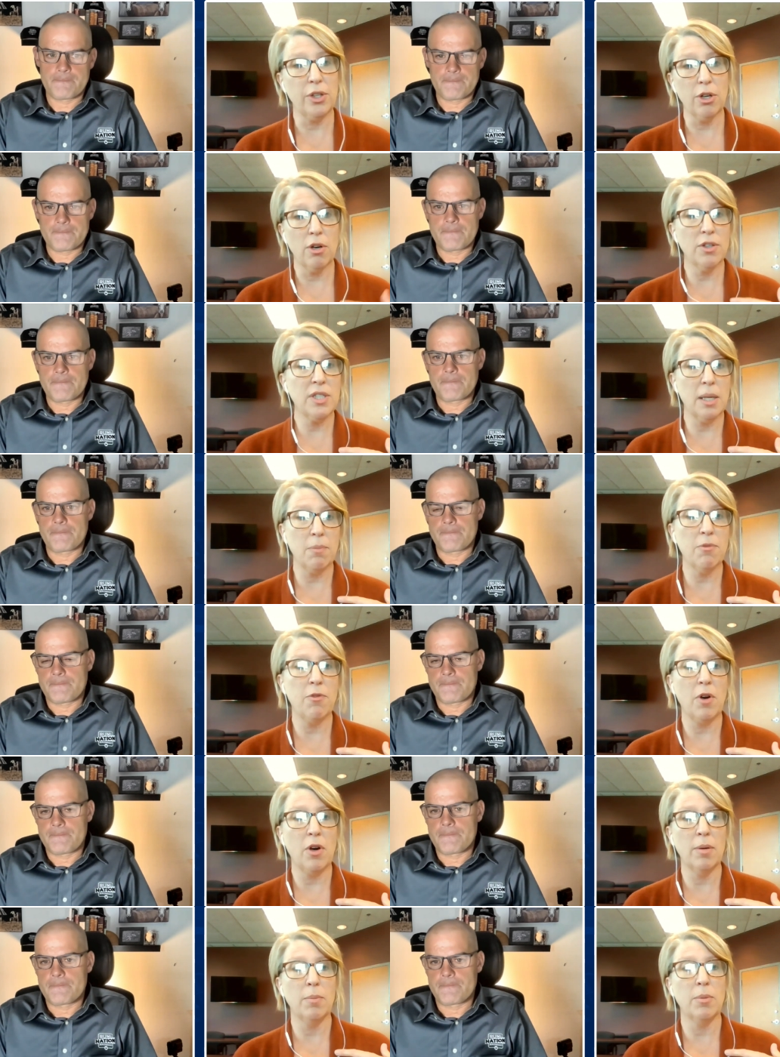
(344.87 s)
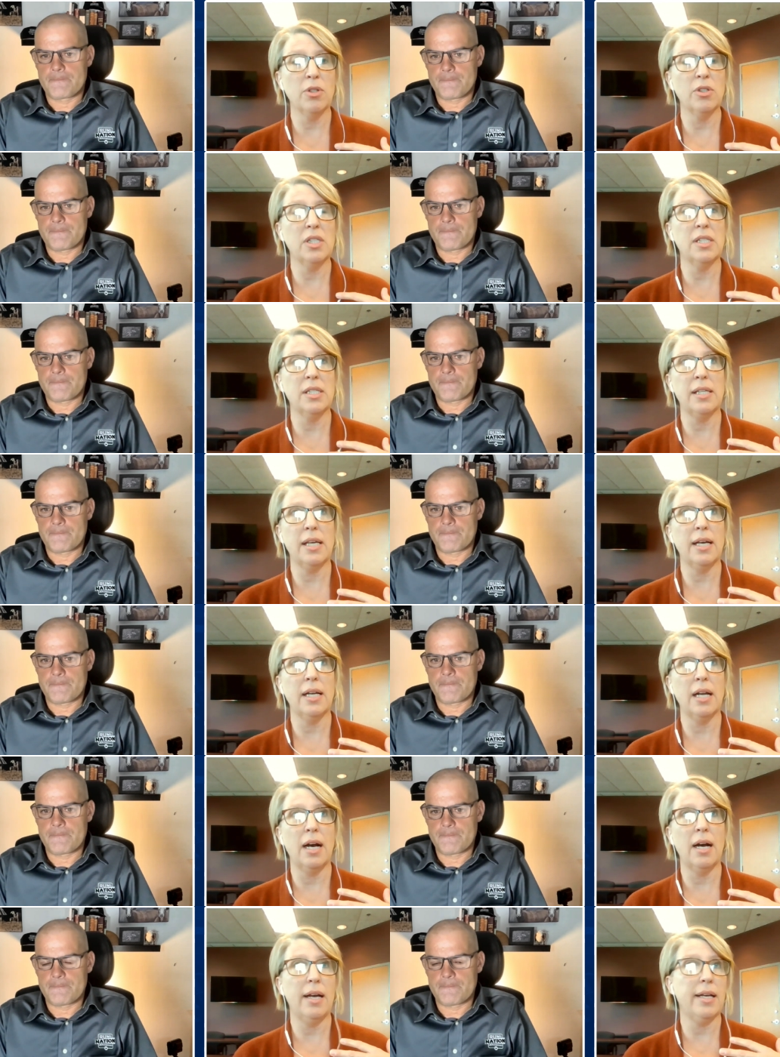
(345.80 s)
Speaker 1: There are some farmers
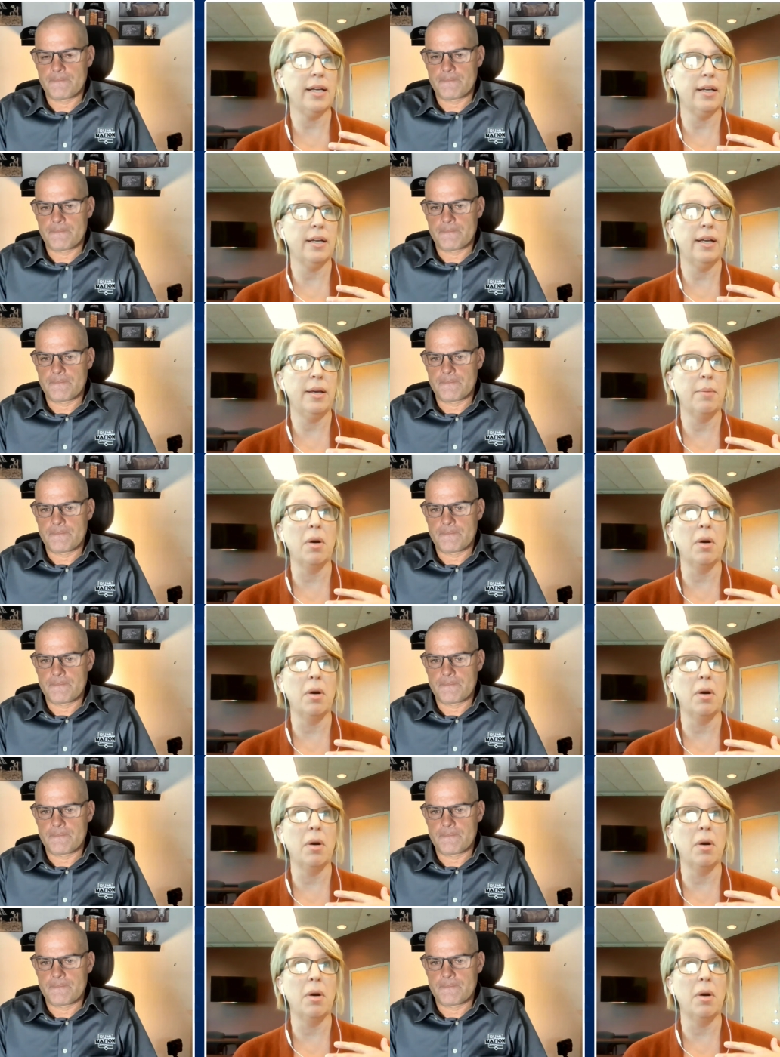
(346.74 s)
that I am